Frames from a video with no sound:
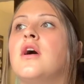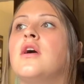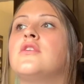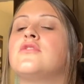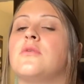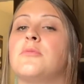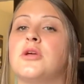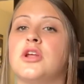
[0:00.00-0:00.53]

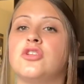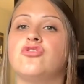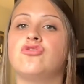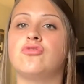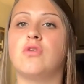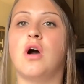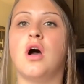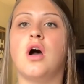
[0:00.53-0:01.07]
So I'm gonna
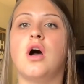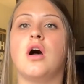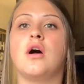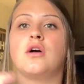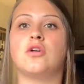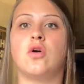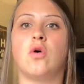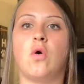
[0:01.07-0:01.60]
do
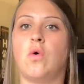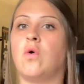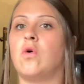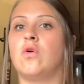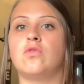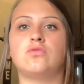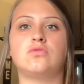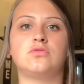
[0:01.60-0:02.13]
a
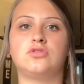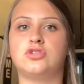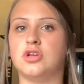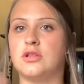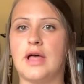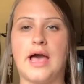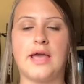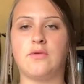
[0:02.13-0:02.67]
whole
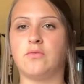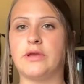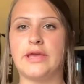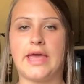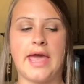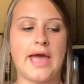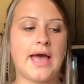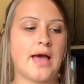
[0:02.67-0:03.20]
July
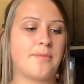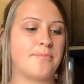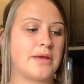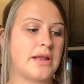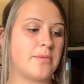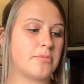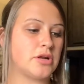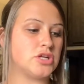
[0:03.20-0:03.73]
recap and
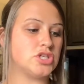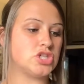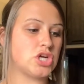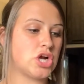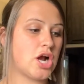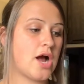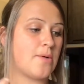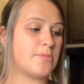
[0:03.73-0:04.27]
I'm gonna
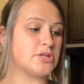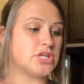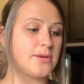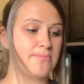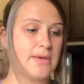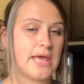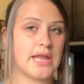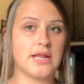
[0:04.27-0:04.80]
share how much I
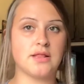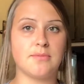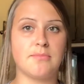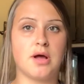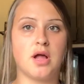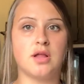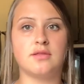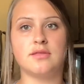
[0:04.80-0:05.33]
made in the
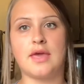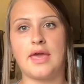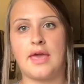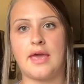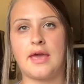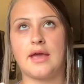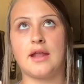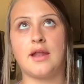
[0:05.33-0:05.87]
month,
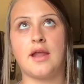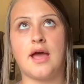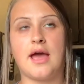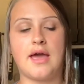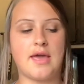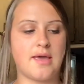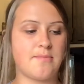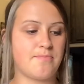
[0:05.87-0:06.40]
and
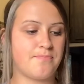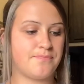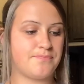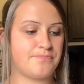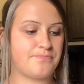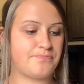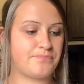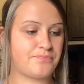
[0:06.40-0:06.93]
I'm
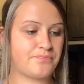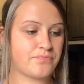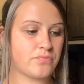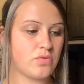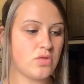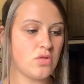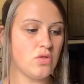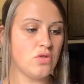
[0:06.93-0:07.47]

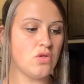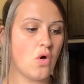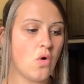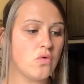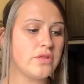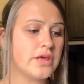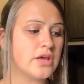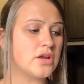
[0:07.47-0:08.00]

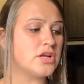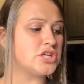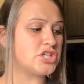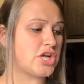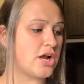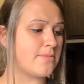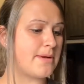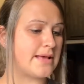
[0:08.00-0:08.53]
only gonna
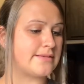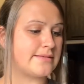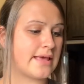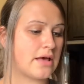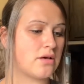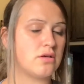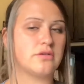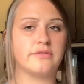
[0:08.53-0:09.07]
share my
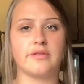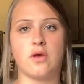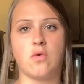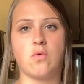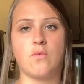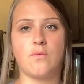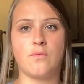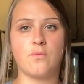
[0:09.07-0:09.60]
sales
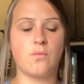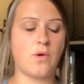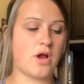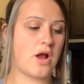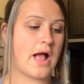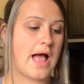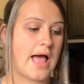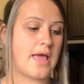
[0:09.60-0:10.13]

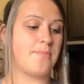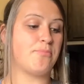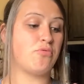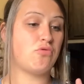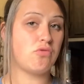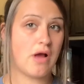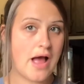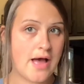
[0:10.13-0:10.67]
where I
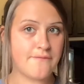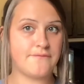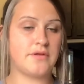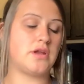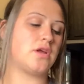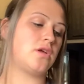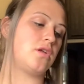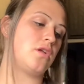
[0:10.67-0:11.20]

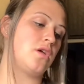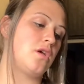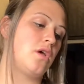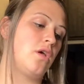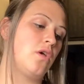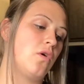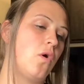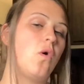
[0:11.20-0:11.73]
profited
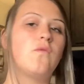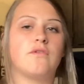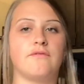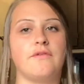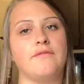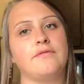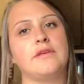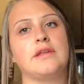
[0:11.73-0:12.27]
over
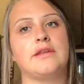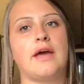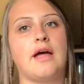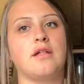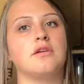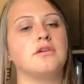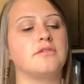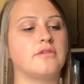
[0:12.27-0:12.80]
fifteen
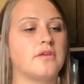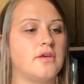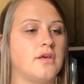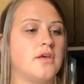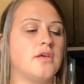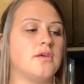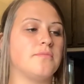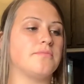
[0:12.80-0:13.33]
dollars.
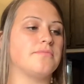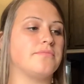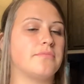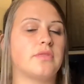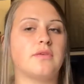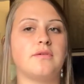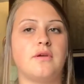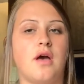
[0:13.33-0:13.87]

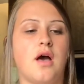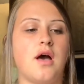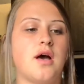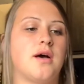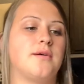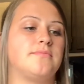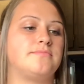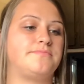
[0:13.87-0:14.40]

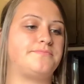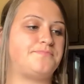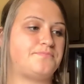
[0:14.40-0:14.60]
Um,